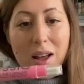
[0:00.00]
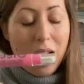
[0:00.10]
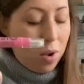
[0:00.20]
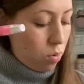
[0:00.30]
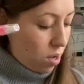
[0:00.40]

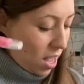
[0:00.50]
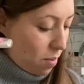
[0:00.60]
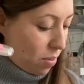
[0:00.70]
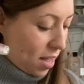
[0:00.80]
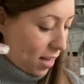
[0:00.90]
I will
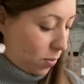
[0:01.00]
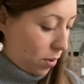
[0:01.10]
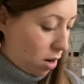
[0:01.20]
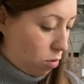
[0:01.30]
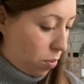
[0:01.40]
keep this,
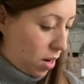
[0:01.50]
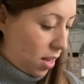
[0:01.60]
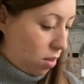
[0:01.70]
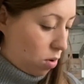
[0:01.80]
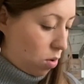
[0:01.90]
but I will put it
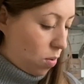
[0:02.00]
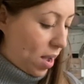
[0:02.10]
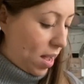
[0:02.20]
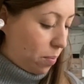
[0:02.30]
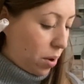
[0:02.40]
in the
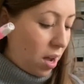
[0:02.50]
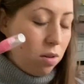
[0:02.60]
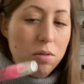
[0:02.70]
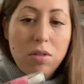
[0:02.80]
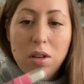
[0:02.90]
hallway, but I
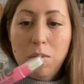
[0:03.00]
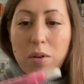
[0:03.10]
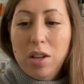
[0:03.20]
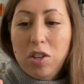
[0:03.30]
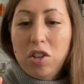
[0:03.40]
also
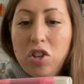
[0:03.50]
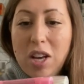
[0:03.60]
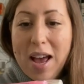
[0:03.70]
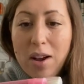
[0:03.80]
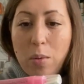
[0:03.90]
want to just
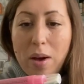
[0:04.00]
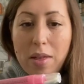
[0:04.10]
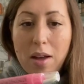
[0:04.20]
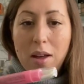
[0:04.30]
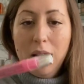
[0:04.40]
check
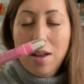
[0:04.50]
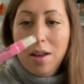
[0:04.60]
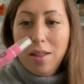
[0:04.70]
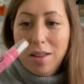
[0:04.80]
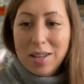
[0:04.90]
whether
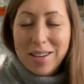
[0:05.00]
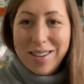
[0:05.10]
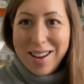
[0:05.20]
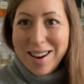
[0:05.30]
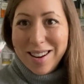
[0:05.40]
there's
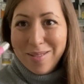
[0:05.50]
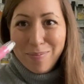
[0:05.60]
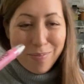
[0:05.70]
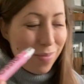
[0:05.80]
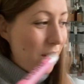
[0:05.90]
actually
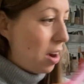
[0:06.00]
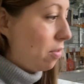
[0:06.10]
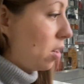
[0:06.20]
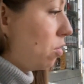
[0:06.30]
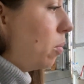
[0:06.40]
any nail
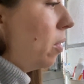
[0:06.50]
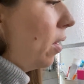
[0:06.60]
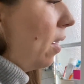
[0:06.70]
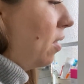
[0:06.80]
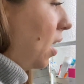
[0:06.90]
varnish remover
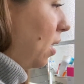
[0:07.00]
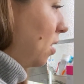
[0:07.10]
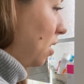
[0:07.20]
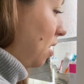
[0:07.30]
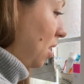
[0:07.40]
left in it,
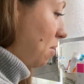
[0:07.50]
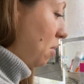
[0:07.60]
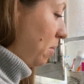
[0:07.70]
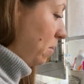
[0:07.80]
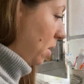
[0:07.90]
because I think that
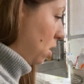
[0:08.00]
might be a bit